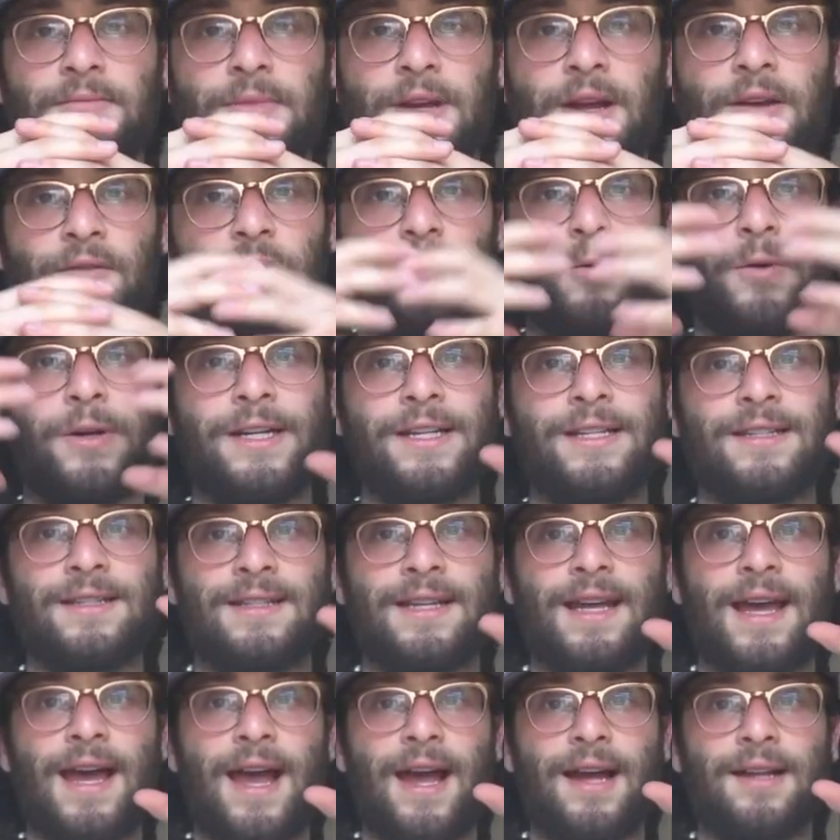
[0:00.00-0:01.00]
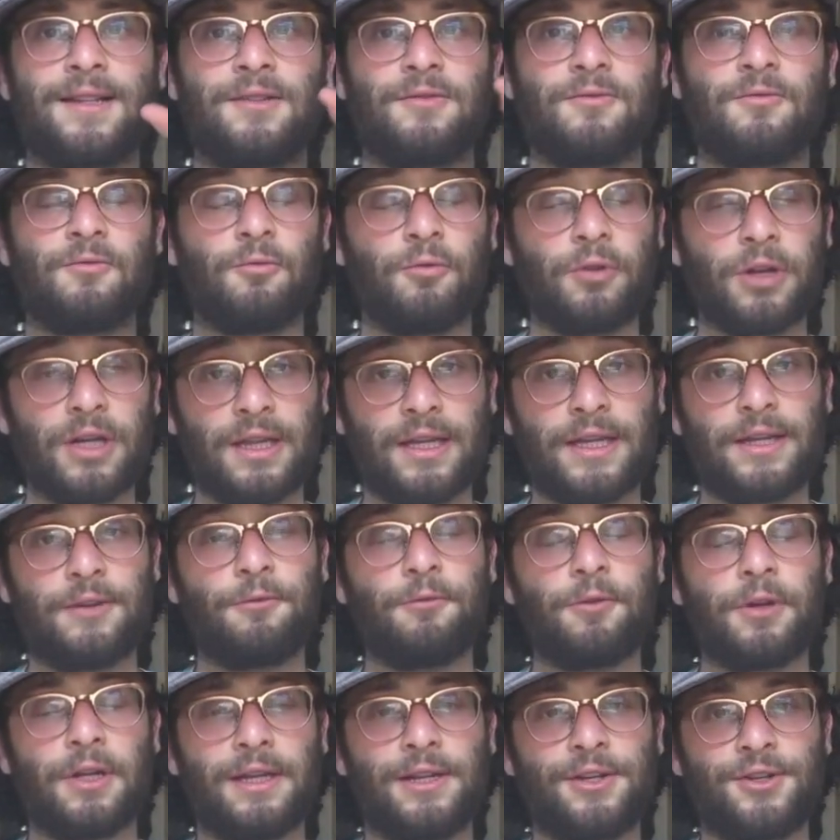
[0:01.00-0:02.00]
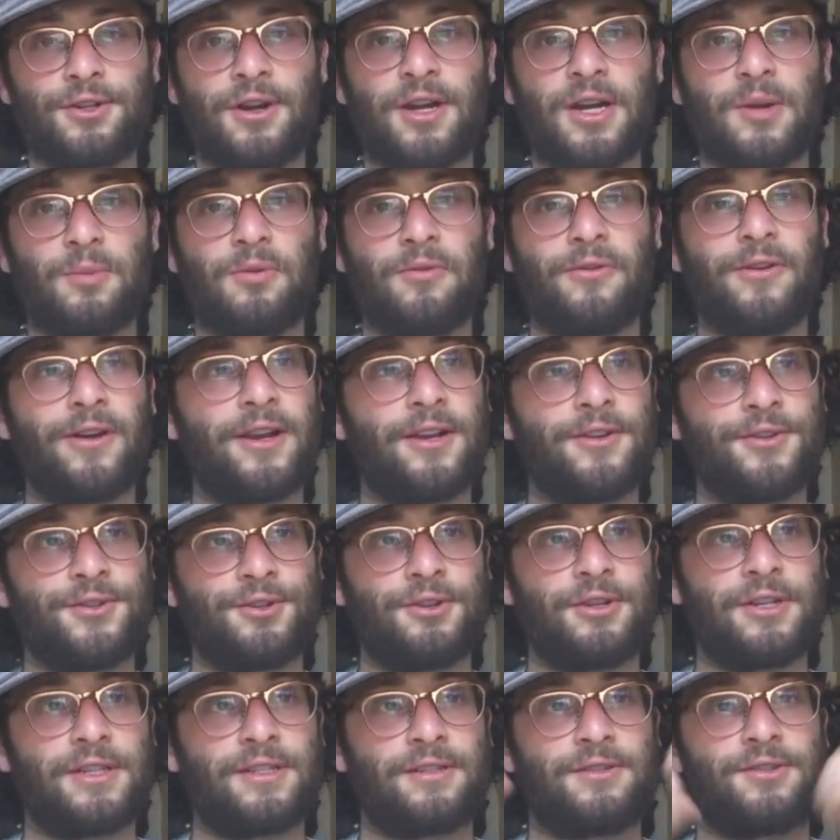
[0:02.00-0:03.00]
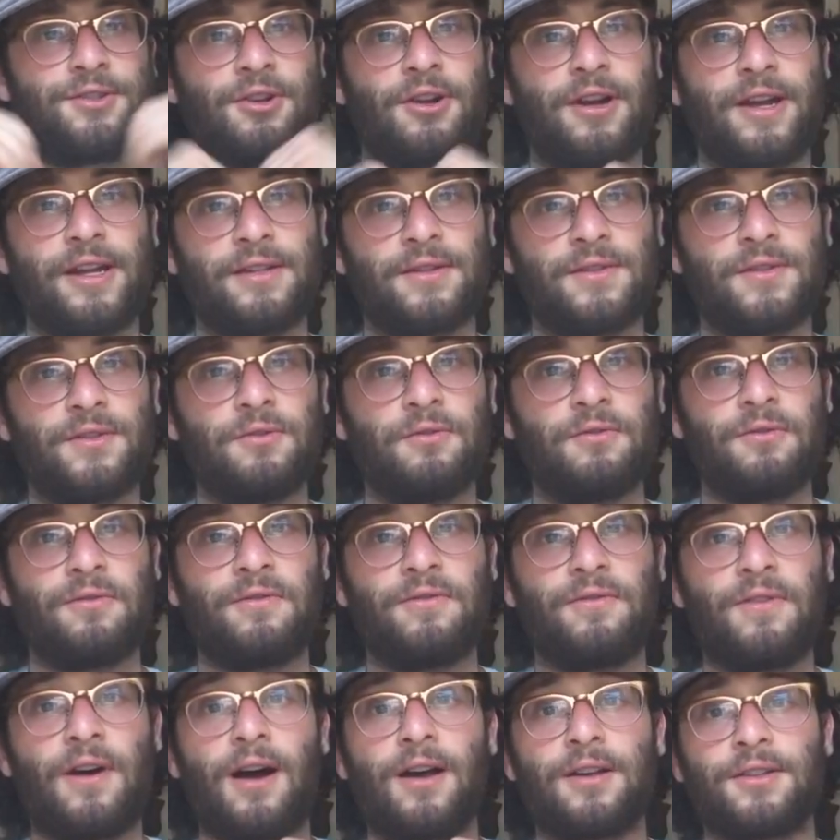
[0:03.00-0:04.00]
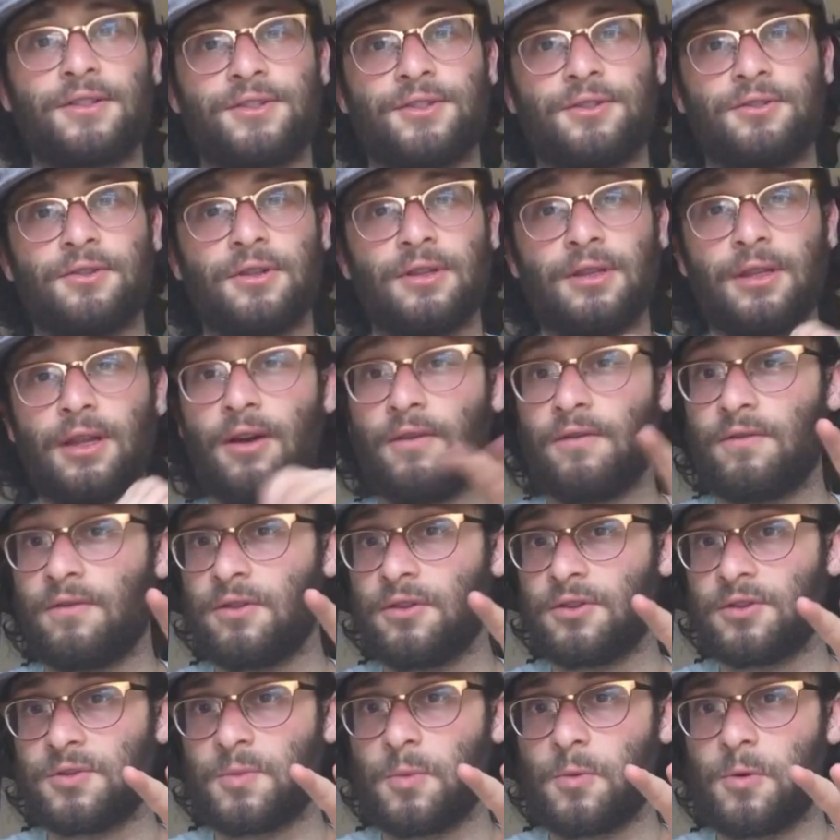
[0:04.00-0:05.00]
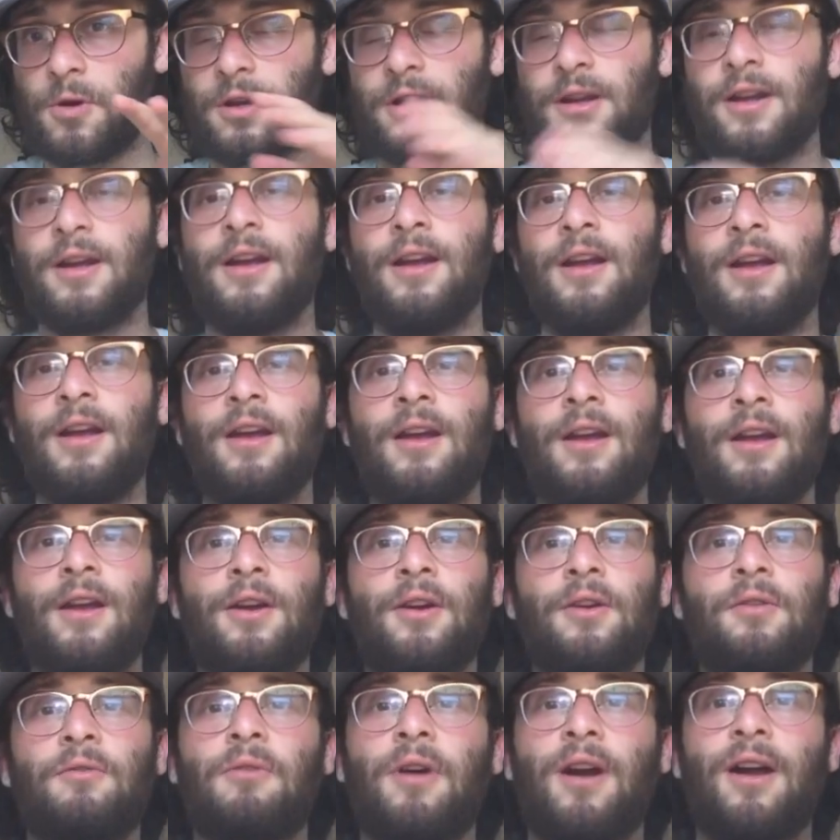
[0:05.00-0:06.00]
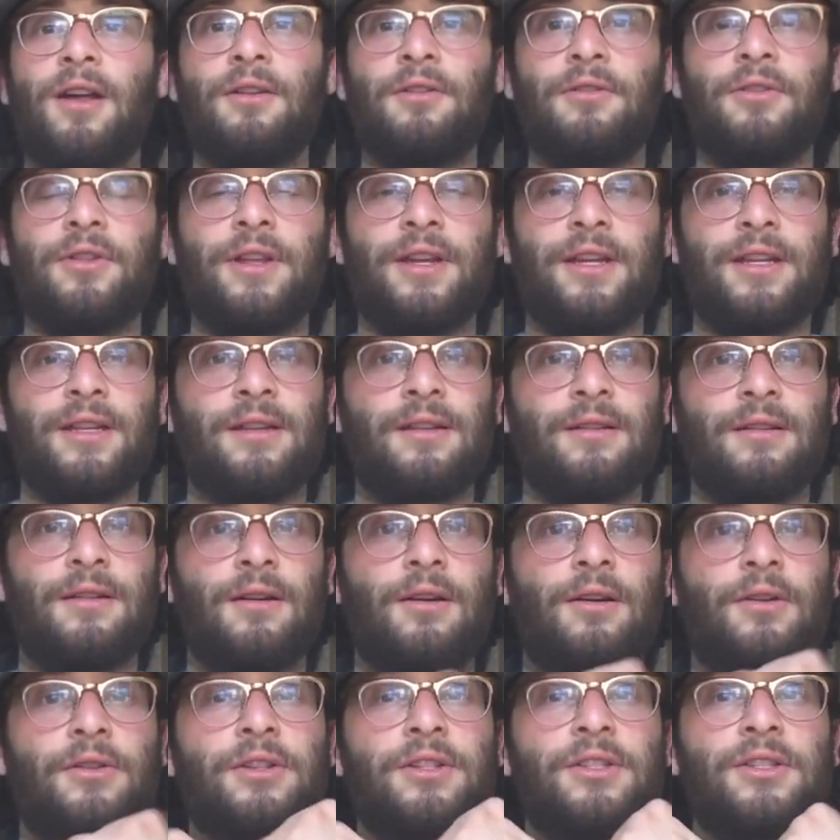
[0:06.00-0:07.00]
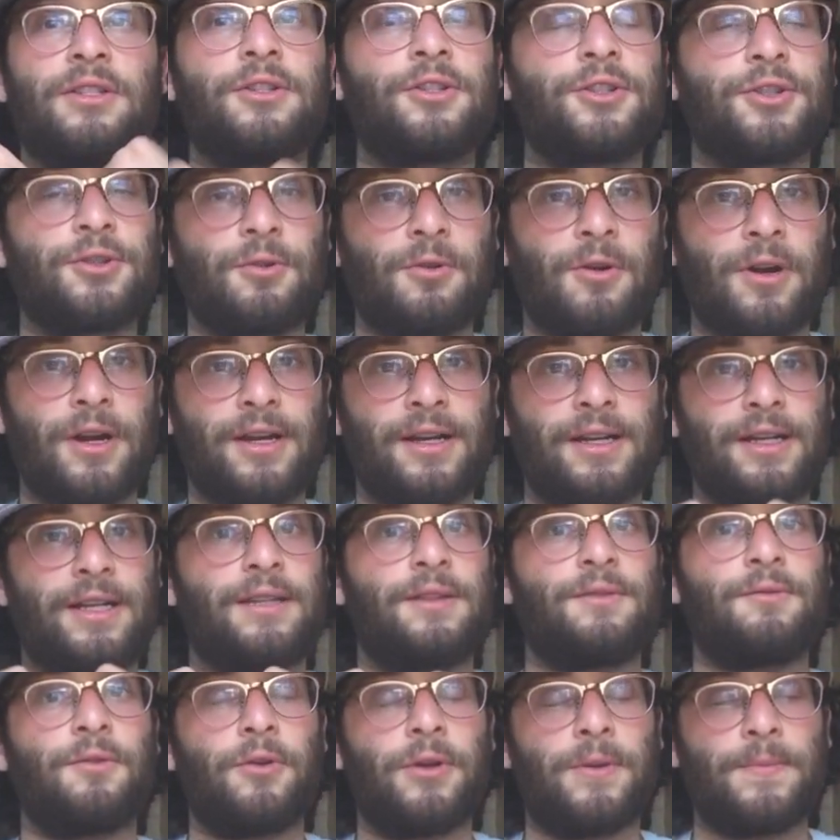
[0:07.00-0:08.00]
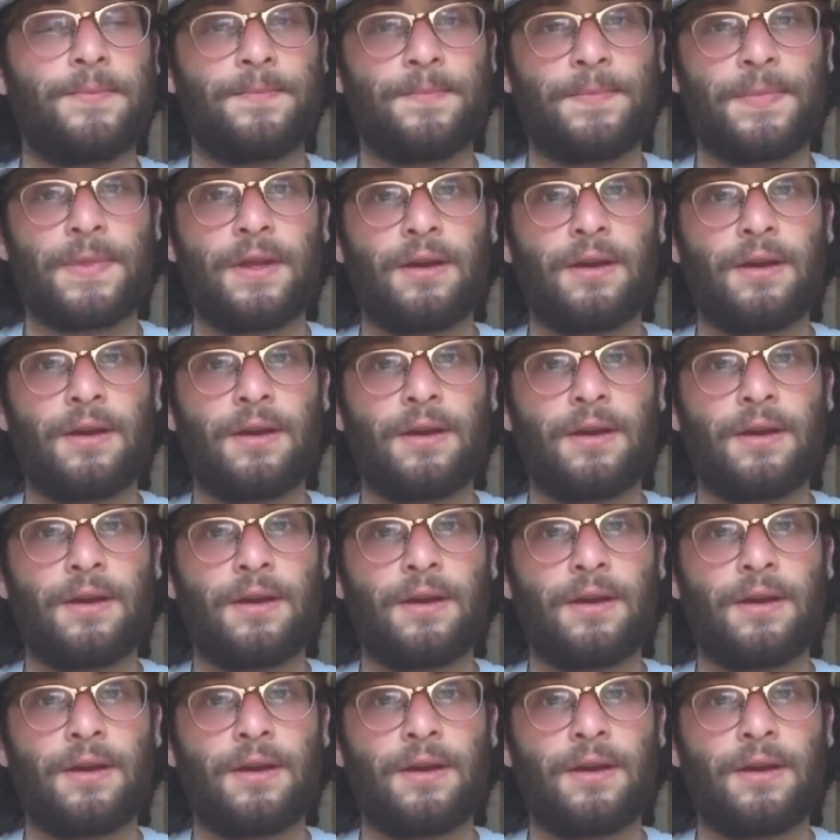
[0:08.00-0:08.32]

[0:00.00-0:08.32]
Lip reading: everyone intact. Really trying to prevent injuries, trying to foster a love for the sport rather than, oh, this is a chore, I gotta get through it.